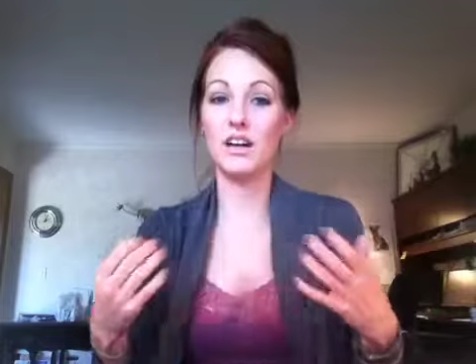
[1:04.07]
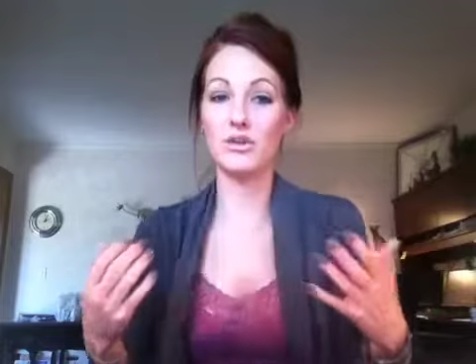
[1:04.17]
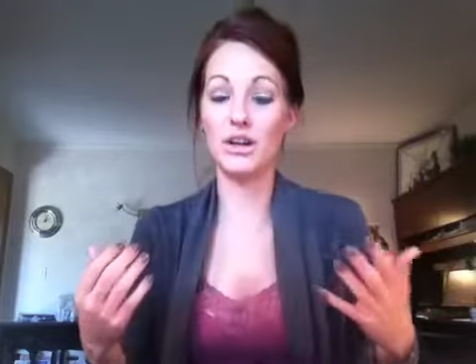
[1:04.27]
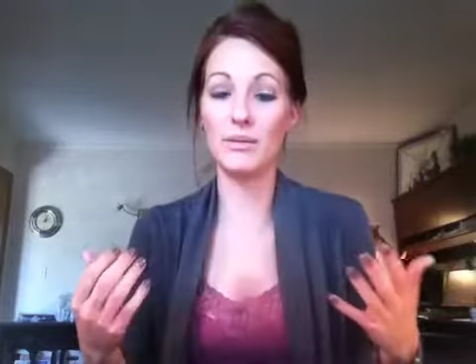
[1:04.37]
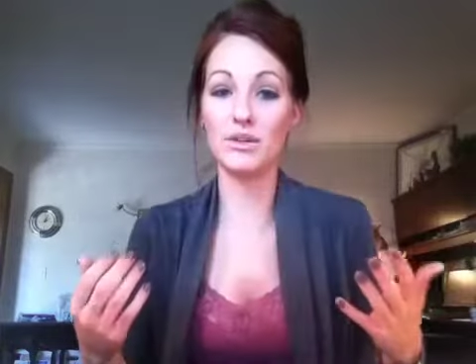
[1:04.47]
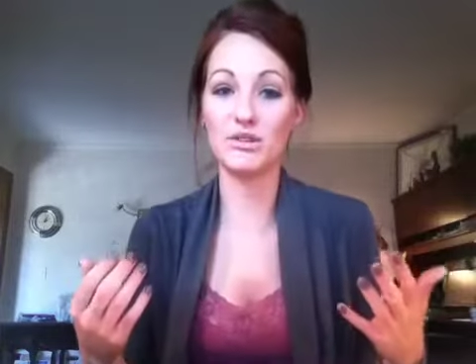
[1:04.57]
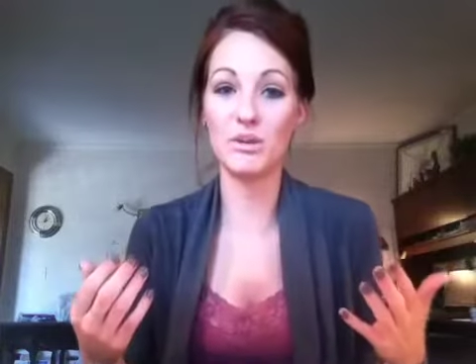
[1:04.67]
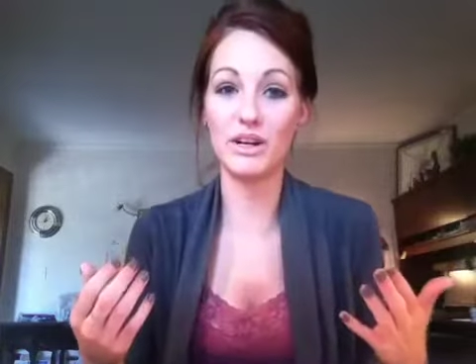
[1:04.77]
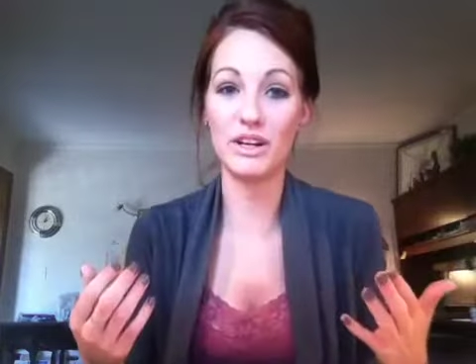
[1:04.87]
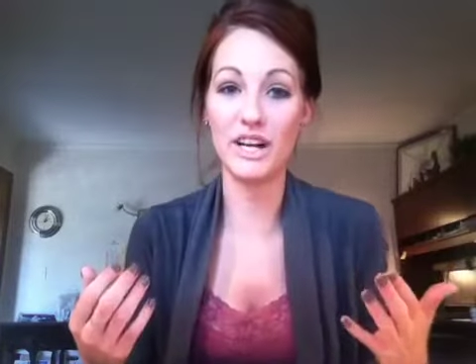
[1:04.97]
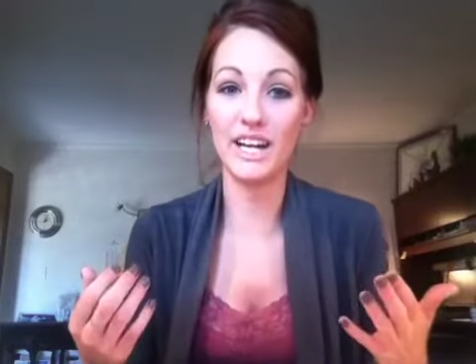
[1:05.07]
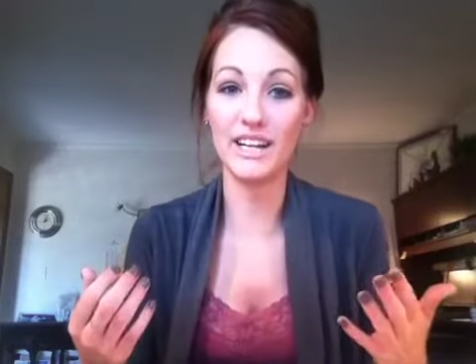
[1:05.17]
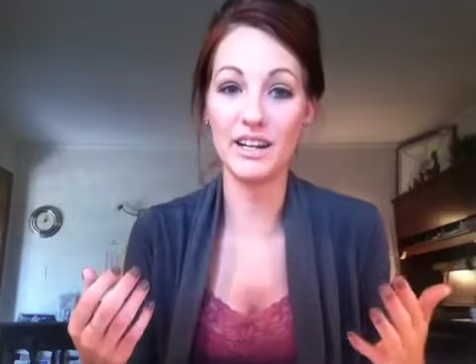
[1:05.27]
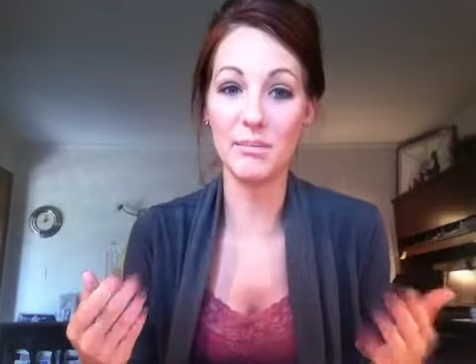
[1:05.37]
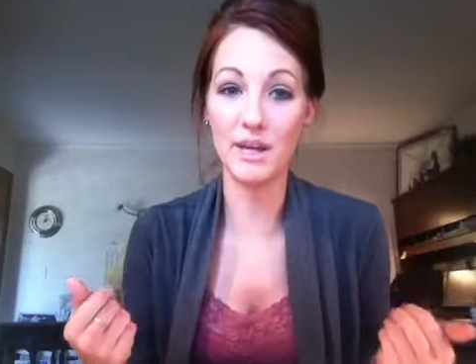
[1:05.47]
a grandma sweater
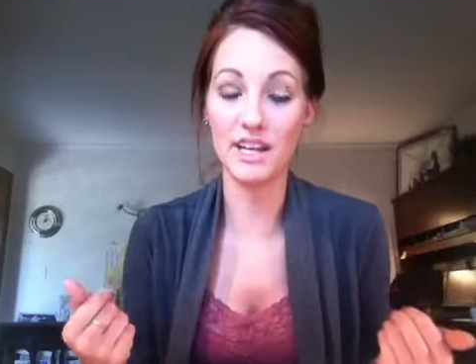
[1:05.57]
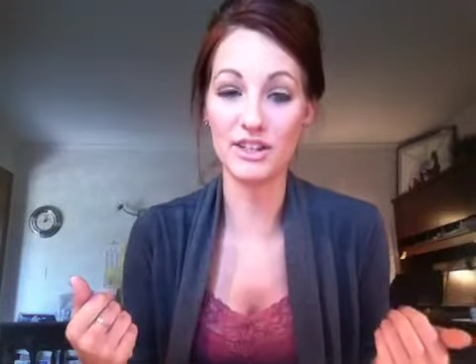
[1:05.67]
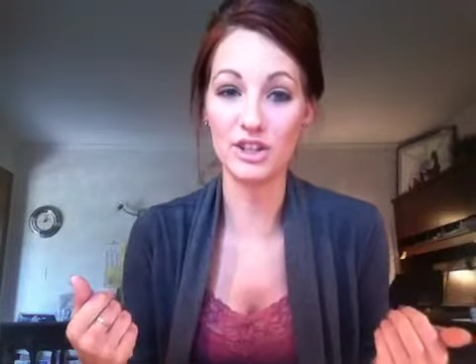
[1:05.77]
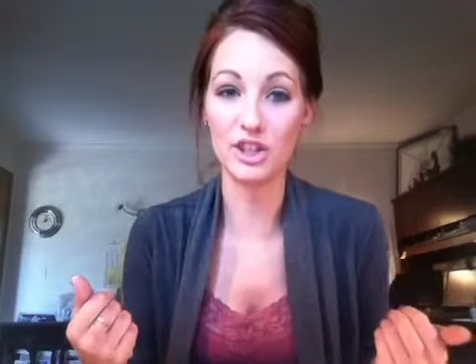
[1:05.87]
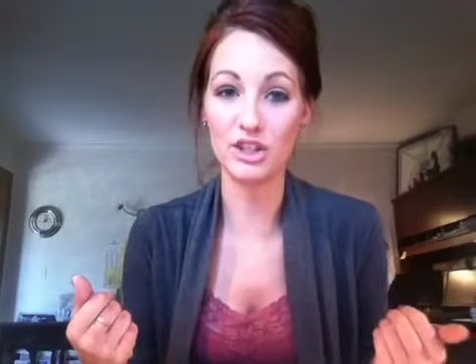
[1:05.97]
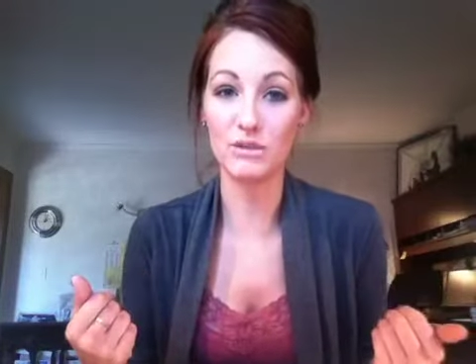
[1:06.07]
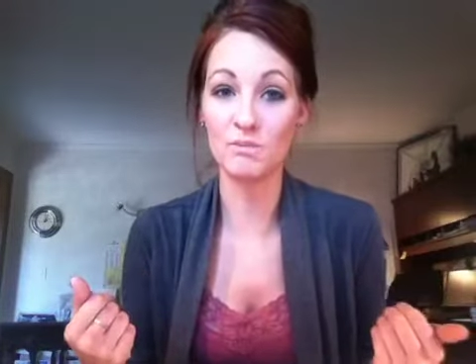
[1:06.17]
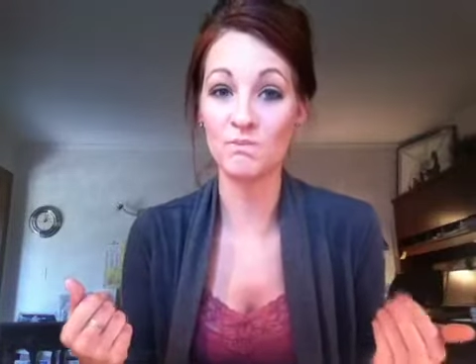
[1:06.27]
and a pink shirt.